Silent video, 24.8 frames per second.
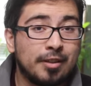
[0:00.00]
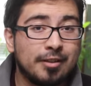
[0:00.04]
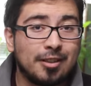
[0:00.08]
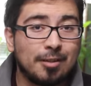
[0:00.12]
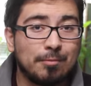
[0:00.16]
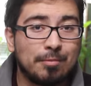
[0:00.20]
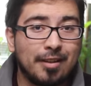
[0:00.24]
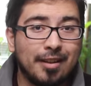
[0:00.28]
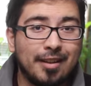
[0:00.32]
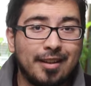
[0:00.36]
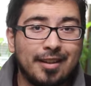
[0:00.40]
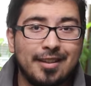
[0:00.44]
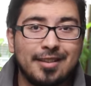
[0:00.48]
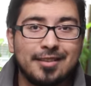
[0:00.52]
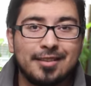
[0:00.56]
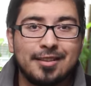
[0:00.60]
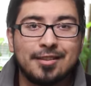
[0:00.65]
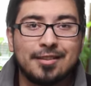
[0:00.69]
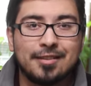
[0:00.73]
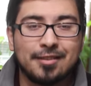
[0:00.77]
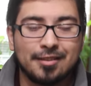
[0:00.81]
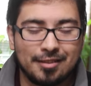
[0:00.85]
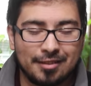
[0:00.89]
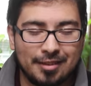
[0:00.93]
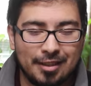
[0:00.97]
is up, guys?
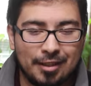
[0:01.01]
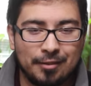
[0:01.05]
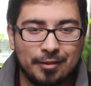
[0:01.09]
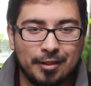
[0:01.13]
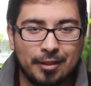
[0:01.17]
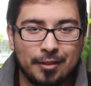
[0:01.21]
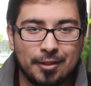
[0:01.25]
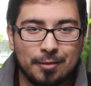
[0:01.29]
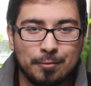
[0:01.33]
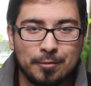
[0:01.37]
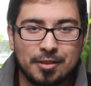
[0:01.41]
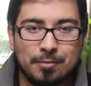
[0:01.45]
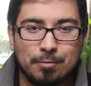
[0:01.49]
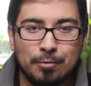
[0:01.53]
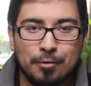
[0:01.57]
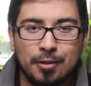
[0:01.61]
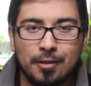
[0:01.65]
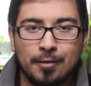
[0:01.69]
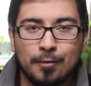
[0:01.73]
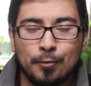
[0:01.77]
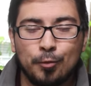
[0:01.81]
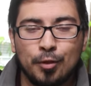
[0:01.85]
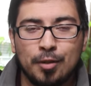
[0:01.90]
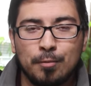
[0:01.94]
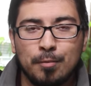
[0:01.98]
It's the Sound Alchemist,
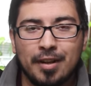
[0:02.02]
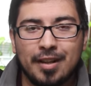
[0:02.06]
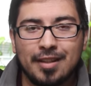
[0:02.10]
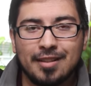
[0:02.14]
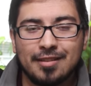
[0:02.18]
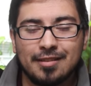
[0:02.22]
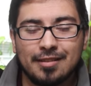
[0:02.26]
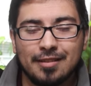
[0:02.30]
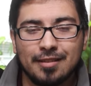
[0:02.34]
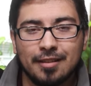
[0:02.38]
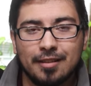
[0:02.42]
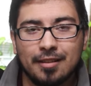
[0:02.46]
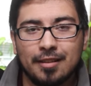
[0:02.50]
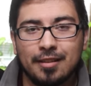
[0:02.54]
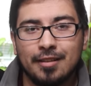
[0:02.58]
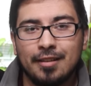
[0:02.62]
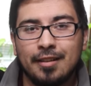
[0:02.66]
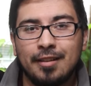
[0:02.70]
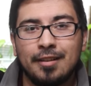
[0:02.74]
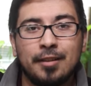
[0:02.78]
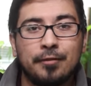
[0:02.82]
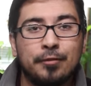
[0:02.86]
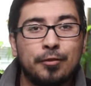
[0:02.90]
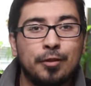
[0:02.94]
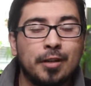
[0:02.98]
part of One Mind Syndicate.
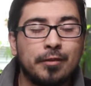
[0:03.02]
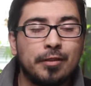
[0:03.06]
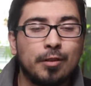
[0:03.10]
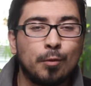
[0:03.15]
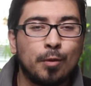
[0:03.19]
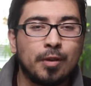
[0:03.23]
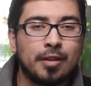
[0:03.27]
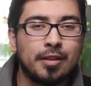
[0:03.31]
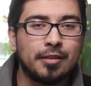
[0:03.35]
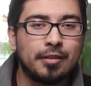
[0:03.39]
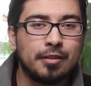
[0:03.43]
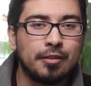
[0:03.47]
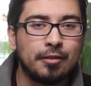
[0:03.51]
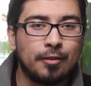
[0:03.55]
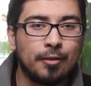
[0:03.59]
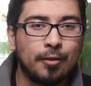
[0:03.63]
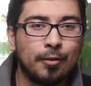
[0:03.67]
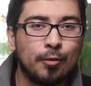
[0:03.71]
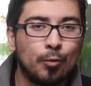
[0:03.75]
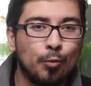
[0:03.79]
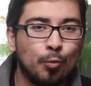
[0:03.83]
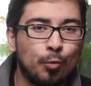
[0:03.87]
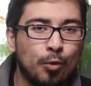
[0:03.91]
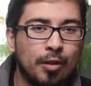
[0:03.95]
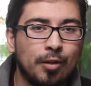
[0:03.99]
And if you ever wanted to
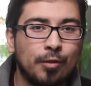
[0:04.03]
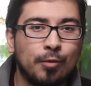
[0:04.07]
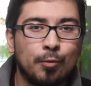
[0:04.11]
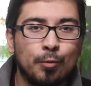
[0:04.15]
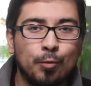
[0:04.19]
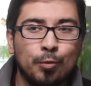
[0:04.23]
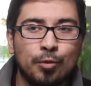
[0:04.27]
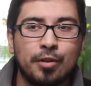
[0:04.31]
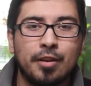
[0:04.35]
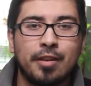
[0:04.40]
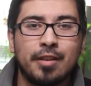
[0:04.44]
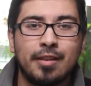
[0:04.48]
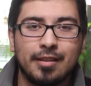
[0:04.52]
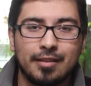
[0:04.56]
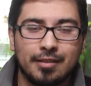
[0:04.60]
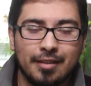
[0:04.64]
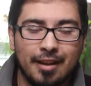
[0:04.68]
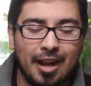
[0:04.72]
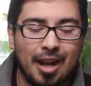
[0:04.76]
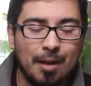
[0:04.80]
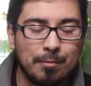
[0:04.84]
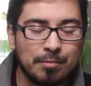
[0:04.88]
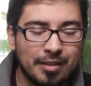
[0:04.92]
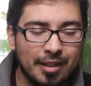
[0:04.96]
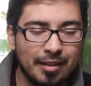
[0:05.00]
know what were the
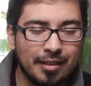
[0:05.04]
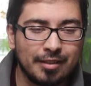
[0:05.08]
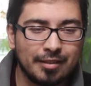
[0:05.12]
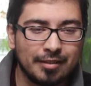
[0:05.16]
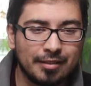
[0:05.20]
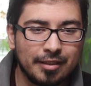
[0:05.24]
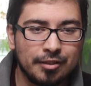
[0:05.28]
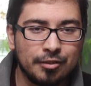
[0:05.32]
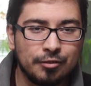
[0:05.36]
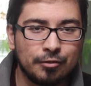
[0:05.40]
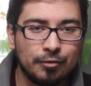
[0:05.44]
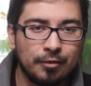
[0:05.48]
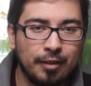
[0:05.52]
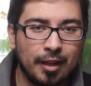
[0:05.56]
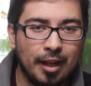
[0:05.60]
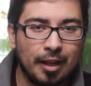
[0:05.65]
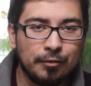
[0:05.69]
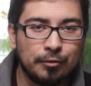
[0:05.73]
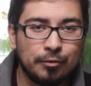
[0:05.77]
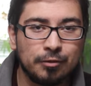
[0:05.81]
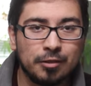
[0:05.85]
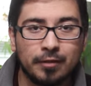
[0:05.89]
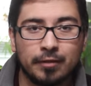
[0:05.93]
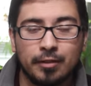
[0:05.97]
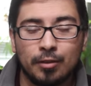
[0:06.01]
top 10 essential
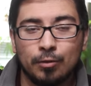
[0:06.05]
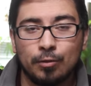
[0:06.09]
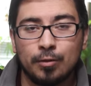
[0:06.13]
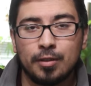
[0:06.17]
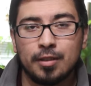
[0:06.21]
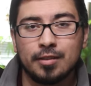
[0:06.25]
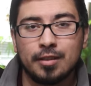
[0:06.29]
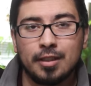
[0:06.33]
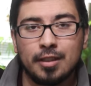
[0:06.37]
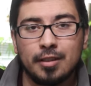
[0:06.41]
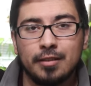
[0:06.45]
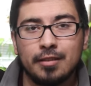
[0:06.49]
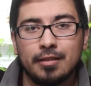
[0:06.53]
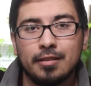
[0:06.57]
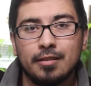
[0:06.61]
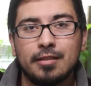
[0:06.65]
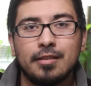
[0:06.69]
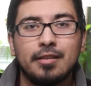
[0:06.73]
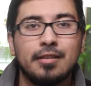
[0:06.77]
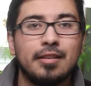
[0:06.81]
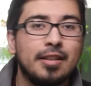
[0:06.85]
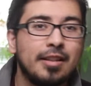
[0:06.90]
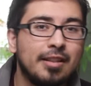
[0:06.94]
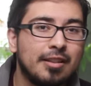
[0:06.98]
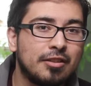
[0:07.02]
novels of the Horus
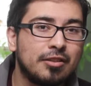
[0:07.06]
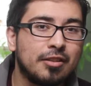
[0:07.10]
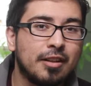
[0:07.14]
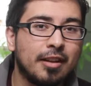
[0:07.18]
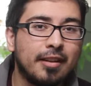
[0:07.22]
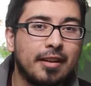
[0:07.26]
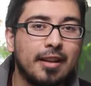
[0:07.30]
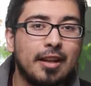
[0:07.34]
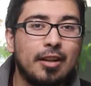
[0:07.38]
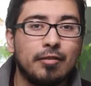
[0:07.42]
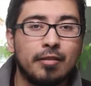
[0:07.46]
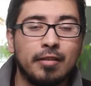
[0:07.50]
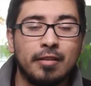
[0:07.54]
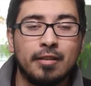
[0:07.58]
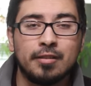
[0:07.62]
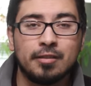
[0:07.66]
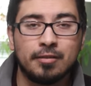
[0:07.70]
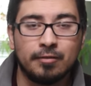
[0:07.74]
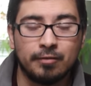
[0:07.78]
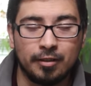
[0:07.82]
Heresy, check out this